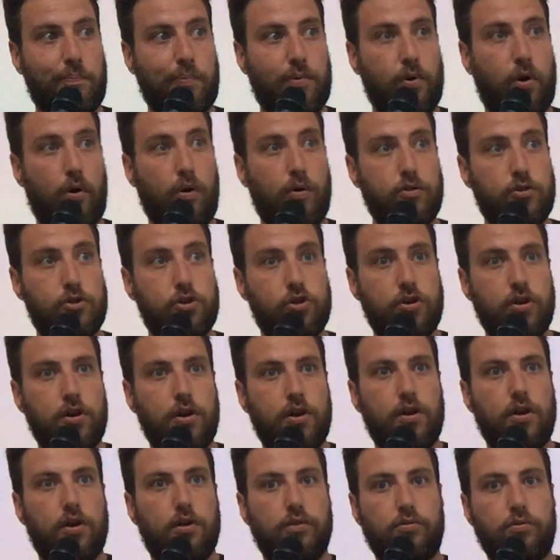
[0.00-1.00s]
approach
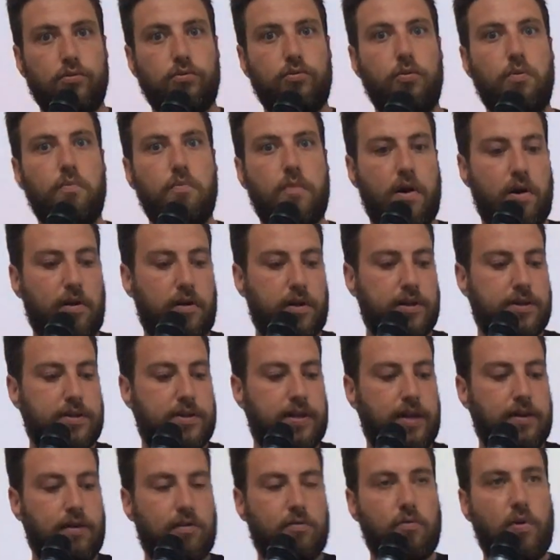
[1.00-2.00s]
to do
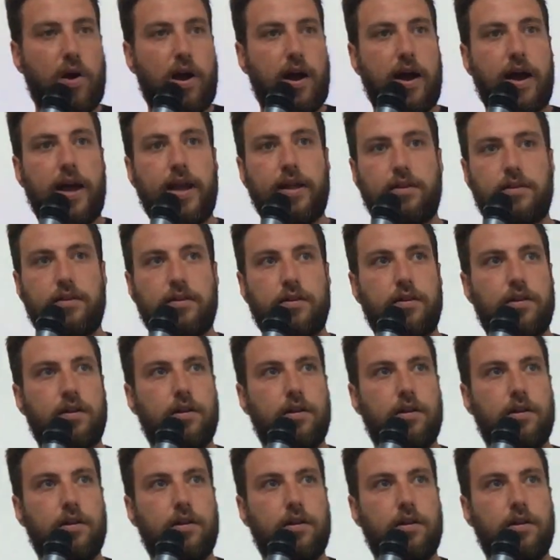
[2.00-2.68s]
marketing right,